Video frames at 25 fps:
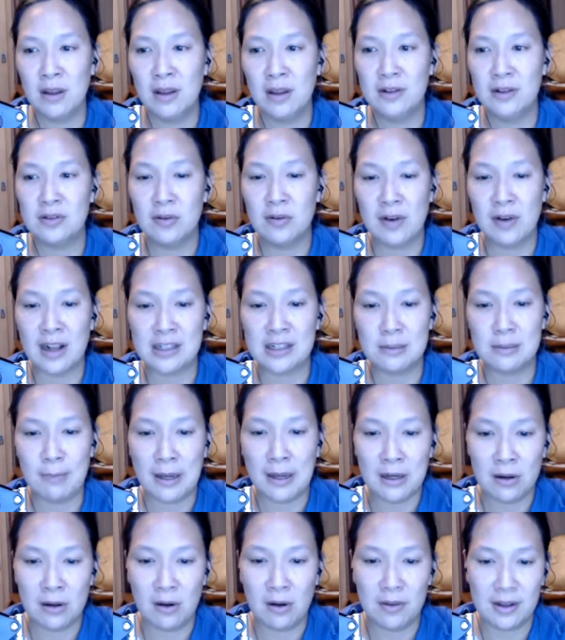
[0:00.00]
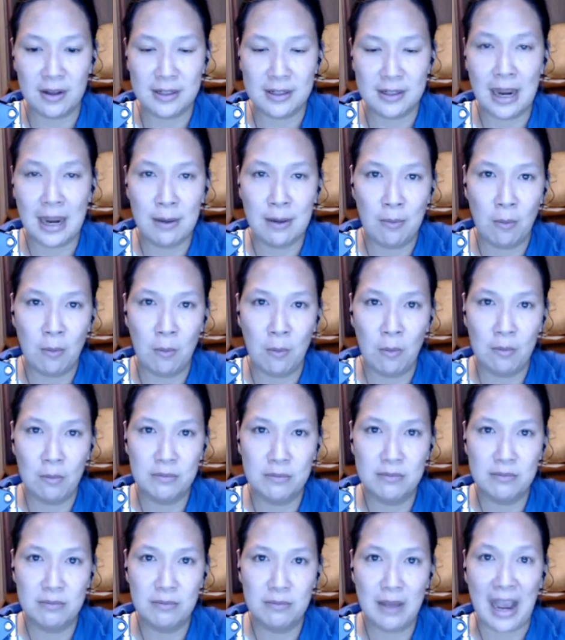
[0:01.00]
So you're not spending all that time
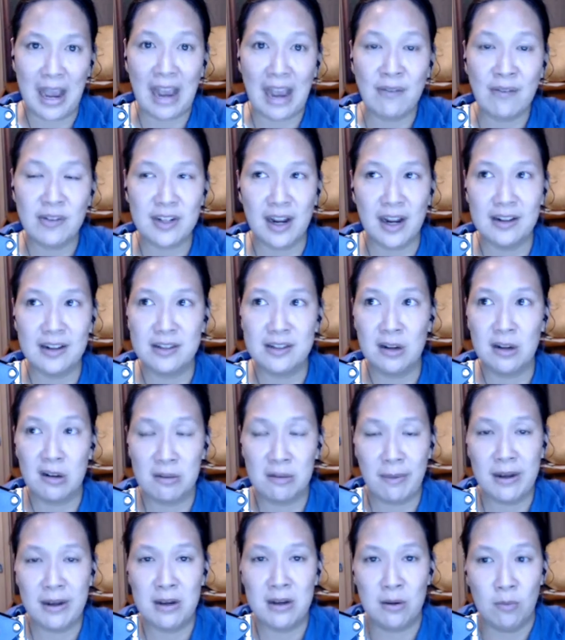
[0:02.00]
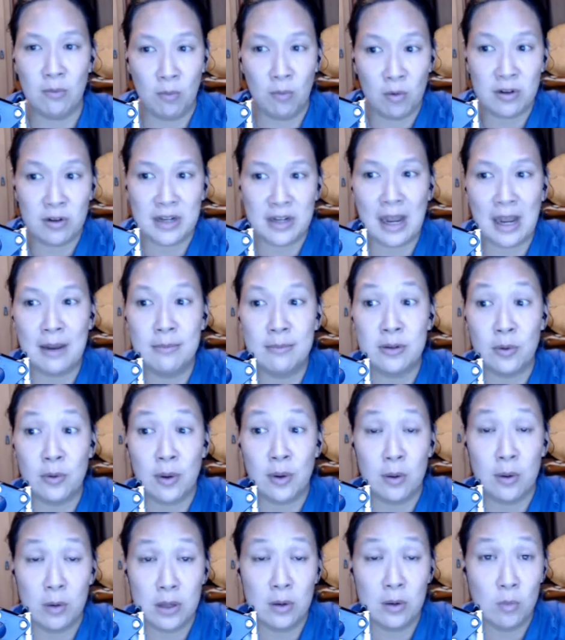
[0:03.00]
advertising, you're spending more time
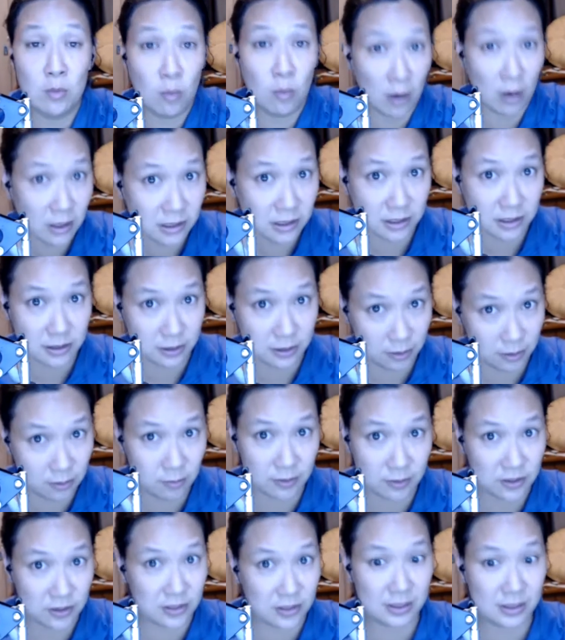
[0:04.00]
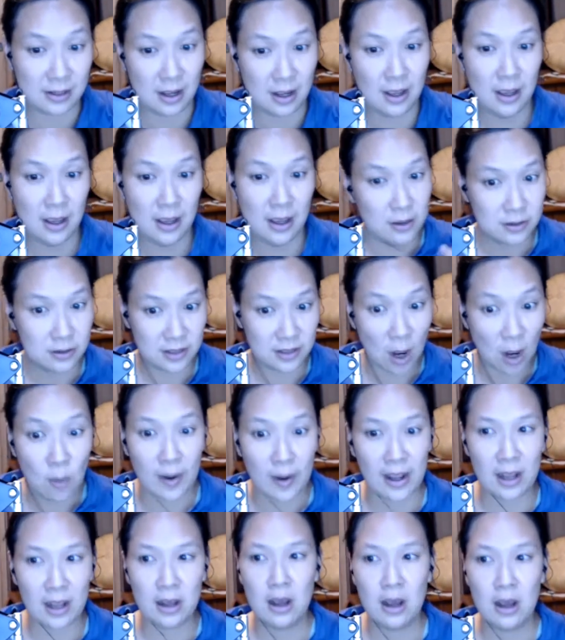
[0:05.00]
doing what you want to do, which is
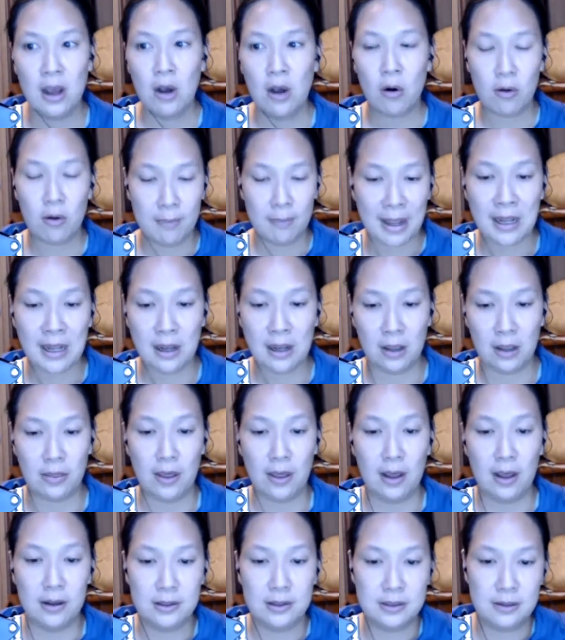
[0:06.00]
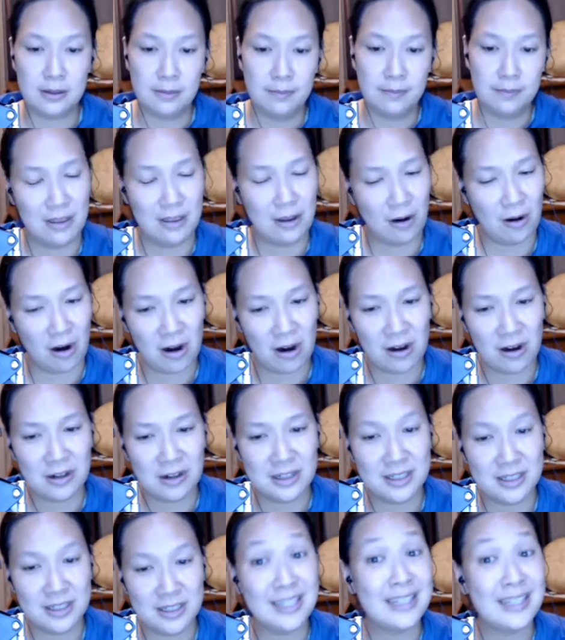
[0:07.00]
sewing or making things. There are
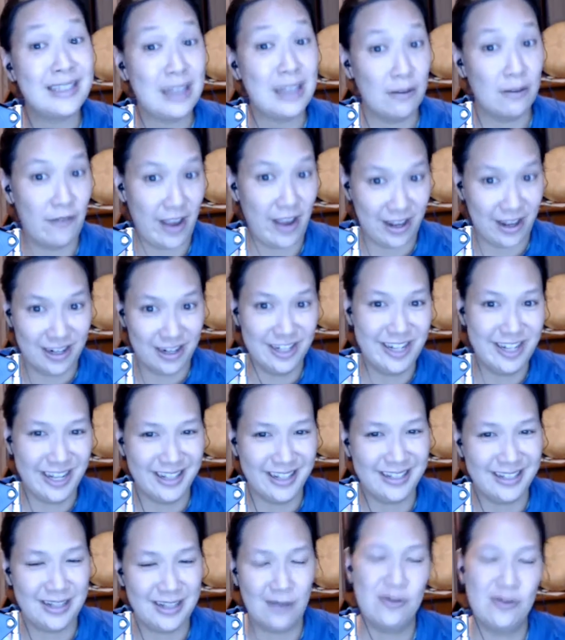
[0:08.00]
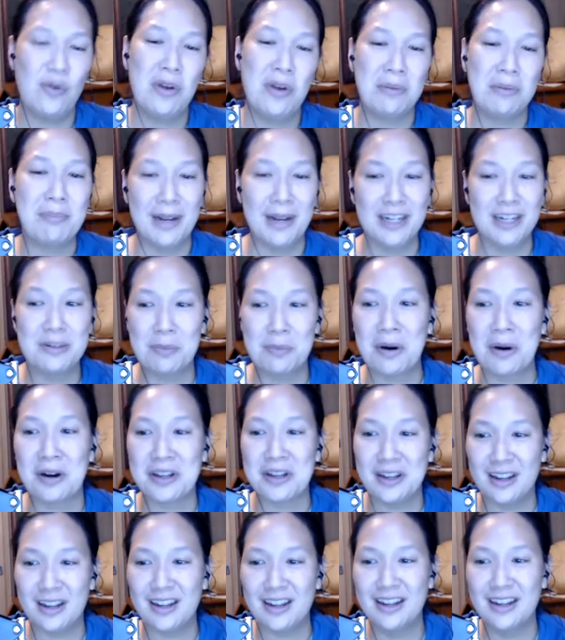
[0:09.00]
disadvantages of doing
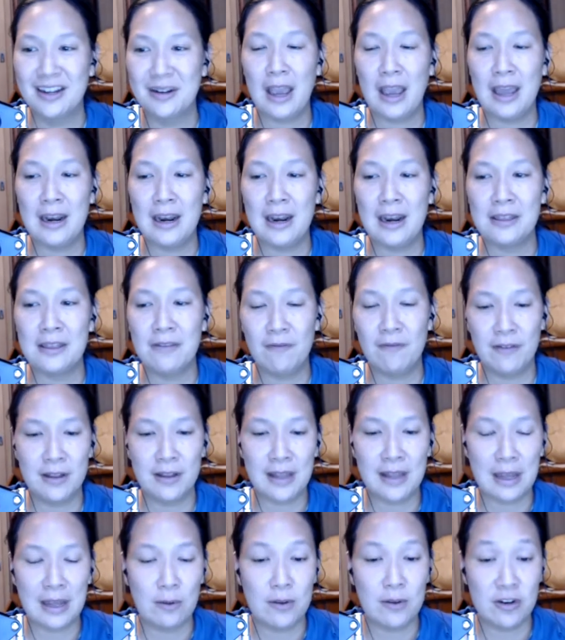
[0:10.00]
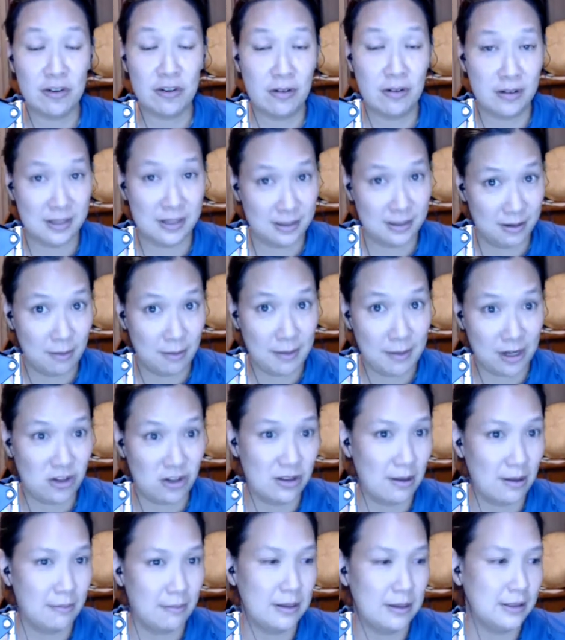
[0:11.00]
benchmarking, and I feel like we should still
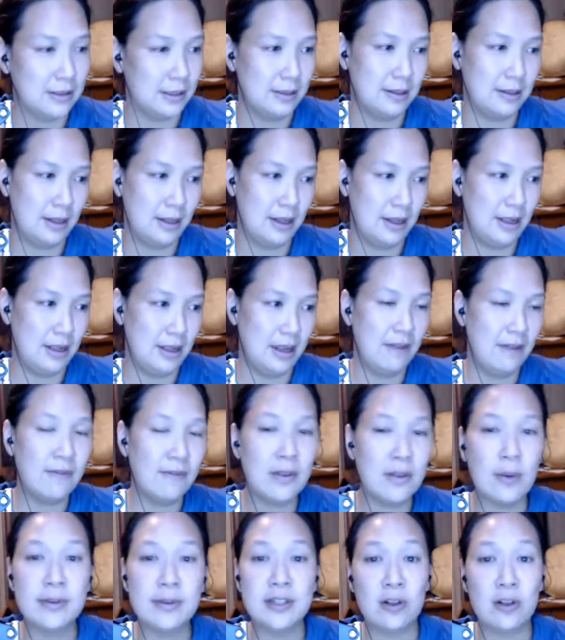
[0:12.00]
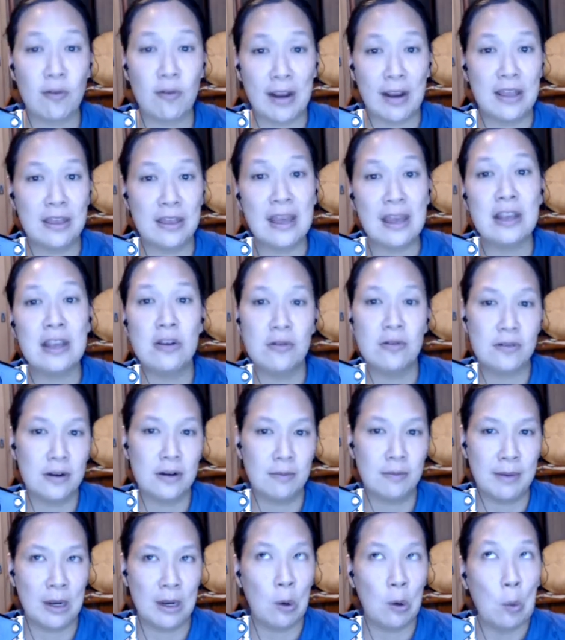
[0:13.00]
mention them, because even though it's a great thing, you
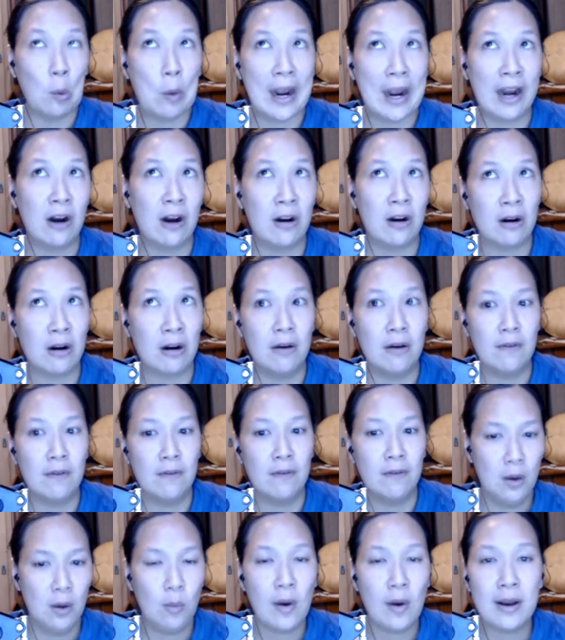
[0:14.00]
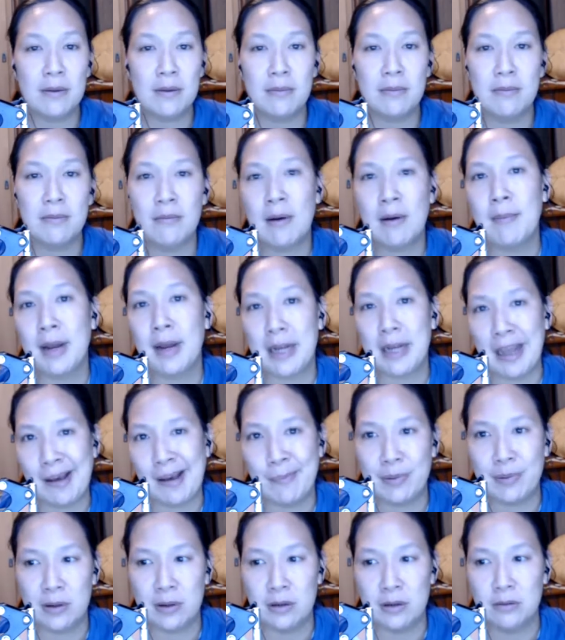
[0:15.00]
should be aware of what might
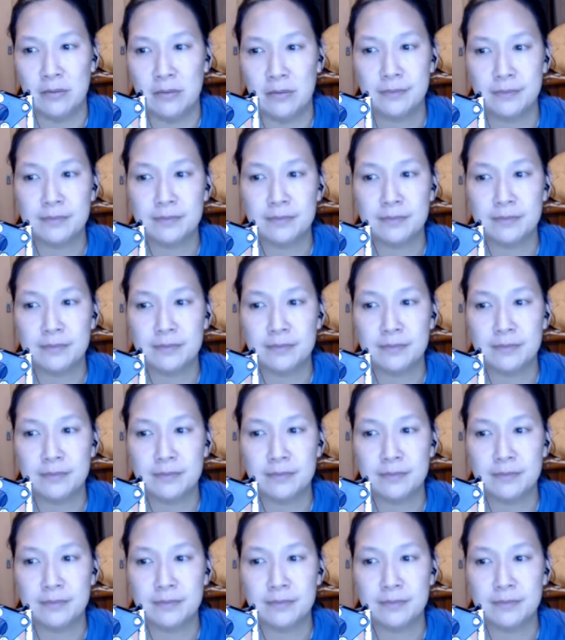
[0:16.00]
happen.